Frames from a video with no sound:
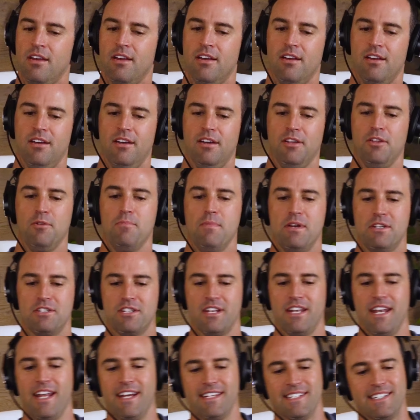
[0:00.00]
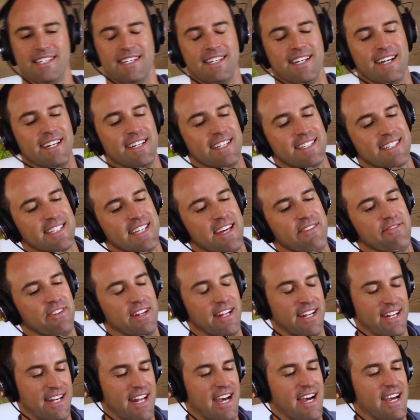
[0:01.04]
uh, you mentioned 1997,
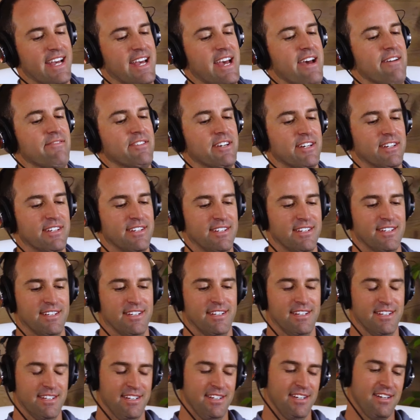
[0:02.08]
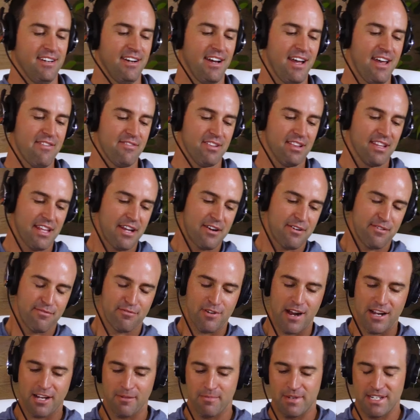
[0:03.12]
uh, and I have a I have a letter of
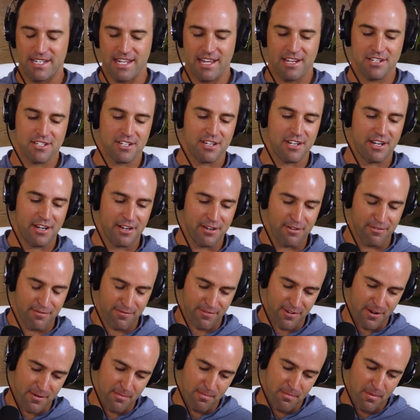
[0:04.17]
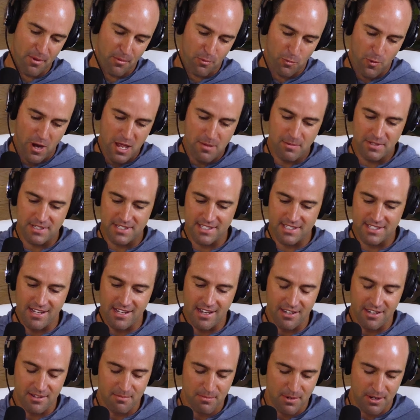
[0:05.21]
recommendation here from Raymond
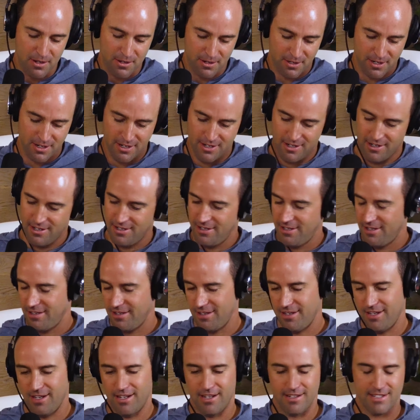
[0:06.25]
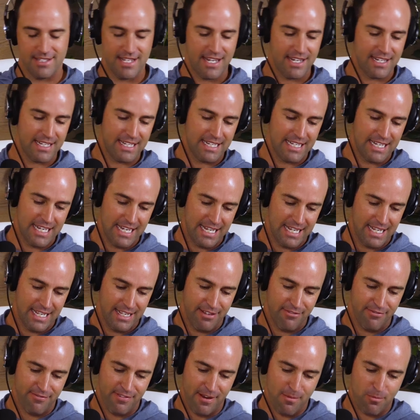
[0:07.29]
Sonnenberg, uh, dated
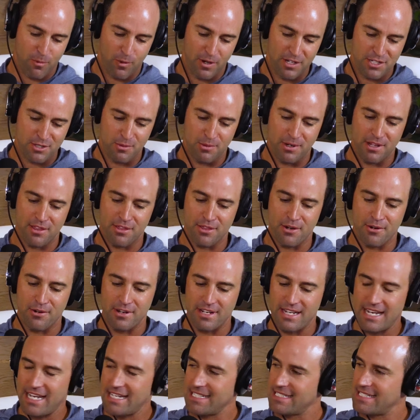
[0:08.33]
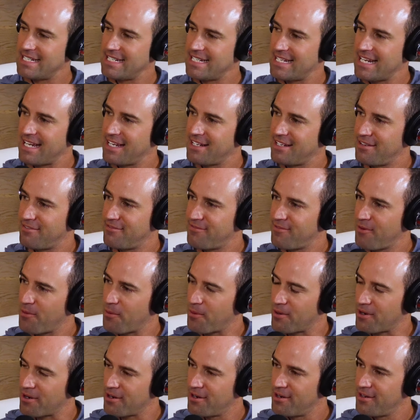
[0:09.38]
February 23rd in
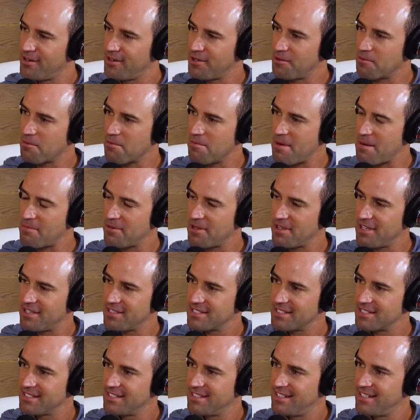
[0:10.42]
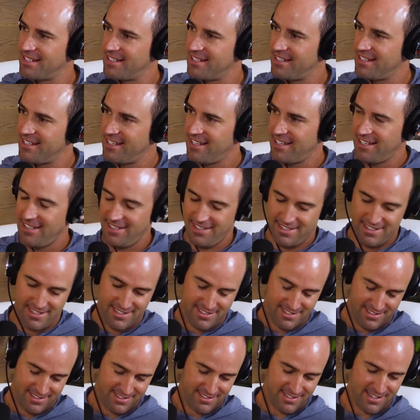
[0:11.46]
1994. You remember this? Oh yeah.
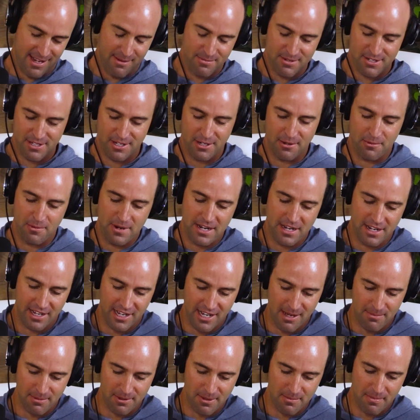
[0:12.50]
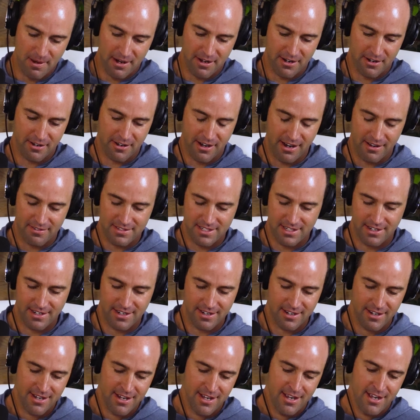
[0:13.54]
So I'm just going to read a couple of paragraphs
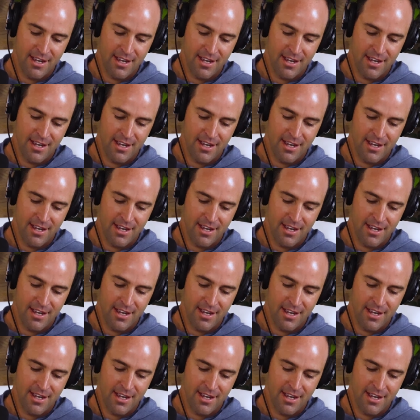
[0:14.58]
here.